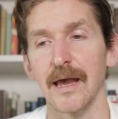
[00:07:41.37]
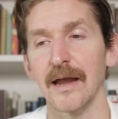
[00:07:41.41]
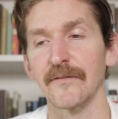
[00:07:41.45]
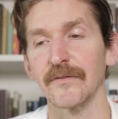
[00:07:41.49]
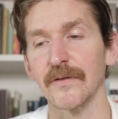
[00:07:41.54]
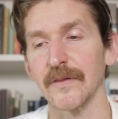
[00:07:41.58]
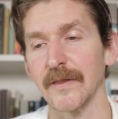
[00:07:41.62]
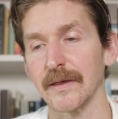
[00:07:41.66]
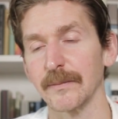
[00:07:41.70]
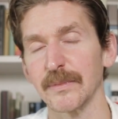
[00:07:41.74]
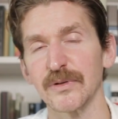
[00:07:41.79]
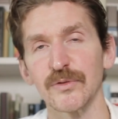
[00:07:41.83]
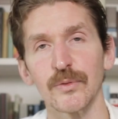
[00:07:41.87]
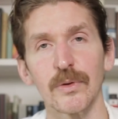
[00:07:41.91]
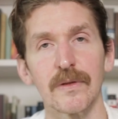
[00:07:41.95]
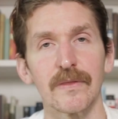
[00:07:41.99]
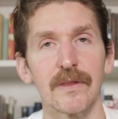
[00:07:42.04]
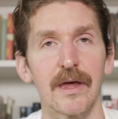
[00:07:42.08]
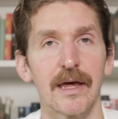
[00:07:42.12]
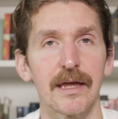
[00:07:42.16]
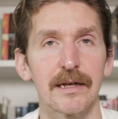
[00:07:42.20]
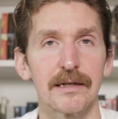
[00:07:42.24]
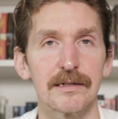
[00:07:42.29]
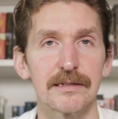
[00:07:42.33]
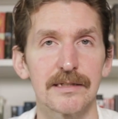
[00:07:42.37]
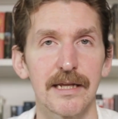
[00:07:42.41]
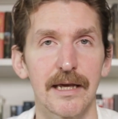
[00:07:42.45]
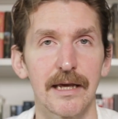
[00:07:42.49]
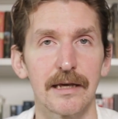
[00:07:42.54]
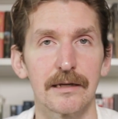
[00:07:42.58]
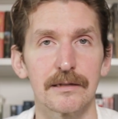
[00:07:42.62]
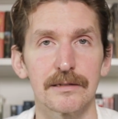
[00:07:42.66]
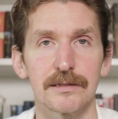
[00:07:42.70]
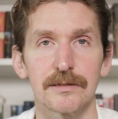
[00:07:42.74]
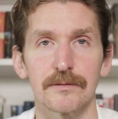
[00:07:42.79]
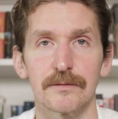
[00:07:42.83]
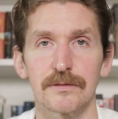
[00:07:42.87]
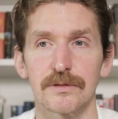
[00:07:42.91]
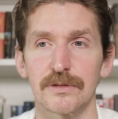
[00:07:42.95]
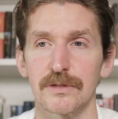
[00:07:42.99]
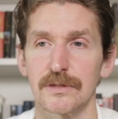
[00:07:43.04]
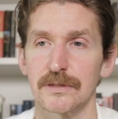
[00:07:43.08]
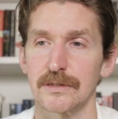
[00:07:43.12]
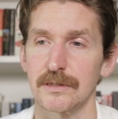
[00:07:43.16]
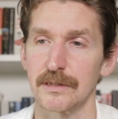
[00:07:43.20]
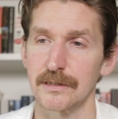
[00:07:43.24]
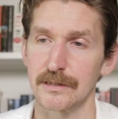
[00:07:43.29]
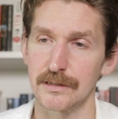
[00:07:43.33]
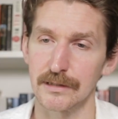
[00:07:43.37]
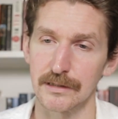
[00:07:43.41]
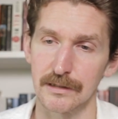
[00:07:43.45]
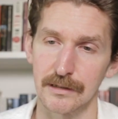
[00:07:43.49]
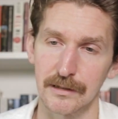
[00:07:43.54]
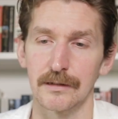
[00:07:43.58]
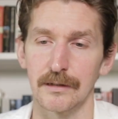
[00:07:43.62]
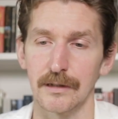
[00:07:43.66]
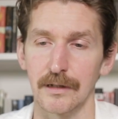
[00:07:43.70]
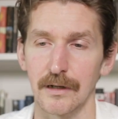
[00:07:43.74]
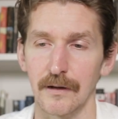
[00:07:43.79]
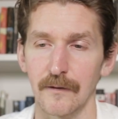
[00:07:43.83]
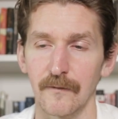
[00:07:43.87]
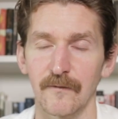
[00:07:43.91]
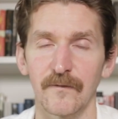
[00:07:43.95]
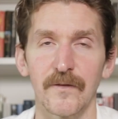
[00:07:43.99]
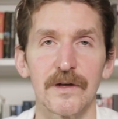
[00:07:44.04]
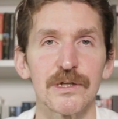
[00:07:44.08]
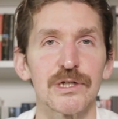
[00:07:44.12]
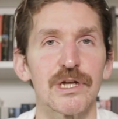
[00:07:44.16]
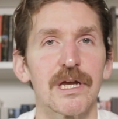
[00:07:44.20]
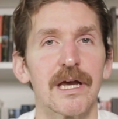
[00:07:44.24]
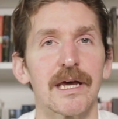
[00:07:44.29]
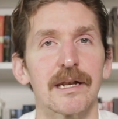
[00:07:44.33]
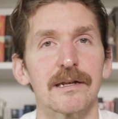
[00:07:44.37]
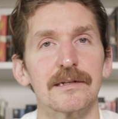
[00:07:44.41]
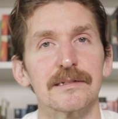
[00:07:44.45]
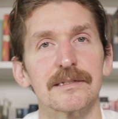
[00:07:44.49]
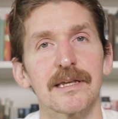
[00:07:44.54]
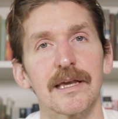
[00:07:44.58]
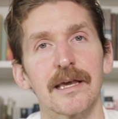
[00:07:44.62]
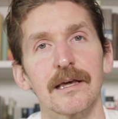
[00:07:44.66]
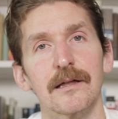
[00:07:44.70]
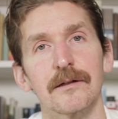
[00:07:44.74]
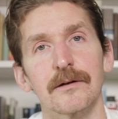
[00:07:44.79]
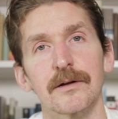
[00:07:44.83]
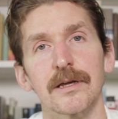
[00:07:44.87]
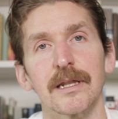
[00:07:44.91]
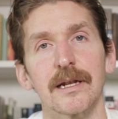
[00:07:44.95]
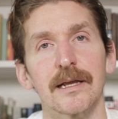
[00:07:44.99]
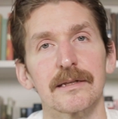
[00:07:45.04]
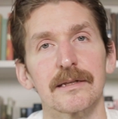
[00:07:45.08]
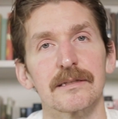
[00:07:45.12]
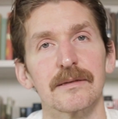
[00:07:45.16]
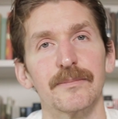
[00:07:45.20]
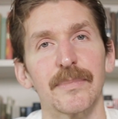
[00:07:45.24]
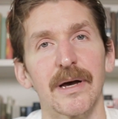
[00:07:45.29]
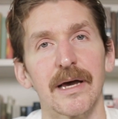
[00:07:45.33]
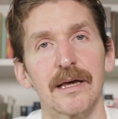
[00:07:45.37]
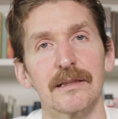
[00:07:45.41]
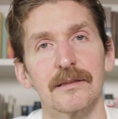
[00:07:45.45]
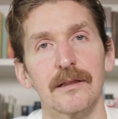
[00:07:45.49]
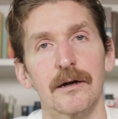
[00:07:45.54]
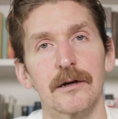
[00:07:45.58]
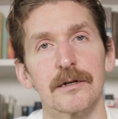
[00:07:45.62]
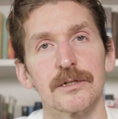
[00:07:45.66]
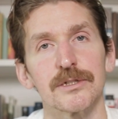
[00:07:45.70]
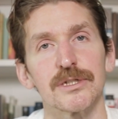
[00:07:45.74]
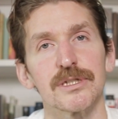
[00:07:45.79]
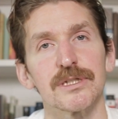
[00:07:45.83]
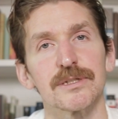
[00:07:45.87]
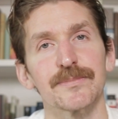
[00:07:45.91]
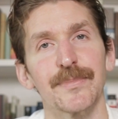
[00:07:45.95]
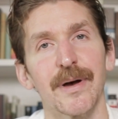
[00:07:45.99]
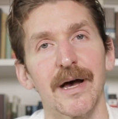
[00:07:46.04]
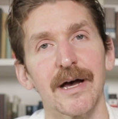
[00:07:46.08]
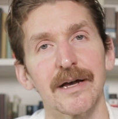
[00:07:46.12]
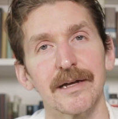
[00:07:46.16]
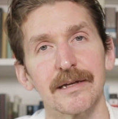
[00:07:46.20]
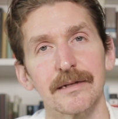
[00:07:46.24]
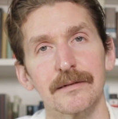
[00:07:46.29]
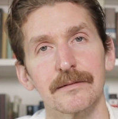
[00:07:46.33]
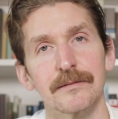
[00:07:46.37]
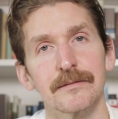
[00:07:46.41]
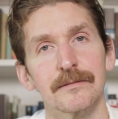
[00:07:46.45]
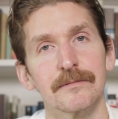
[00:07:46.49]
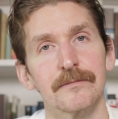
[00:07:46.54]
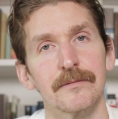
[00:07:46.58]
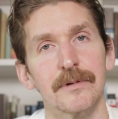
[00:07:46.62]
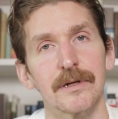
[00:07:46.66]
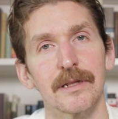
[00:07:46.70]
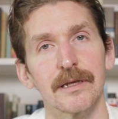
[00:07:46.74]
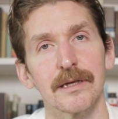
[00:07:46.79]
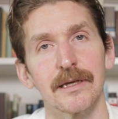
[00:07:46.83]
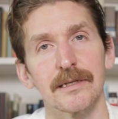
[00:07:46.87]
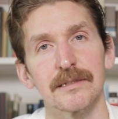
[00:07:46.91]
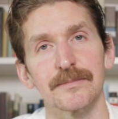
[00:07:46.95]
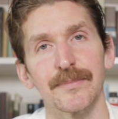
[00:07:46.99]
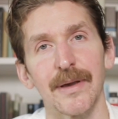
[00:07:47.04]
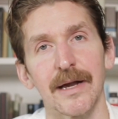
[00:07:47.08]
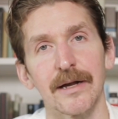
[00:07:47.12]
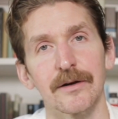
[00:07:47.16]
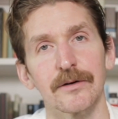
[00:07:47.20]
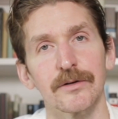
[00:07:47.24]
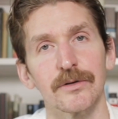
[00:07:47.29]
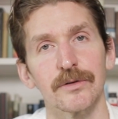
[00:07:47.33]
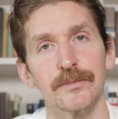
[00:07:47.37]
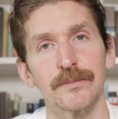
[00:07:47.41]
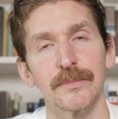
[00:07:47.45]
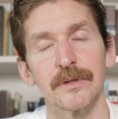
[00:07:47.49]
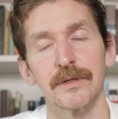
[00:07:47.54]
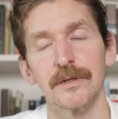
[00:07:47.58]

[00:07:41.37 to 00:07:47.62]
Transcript: Everything between the head and tail, so it's just this, you know, fish head and tail connected by a large spine when he gets back home.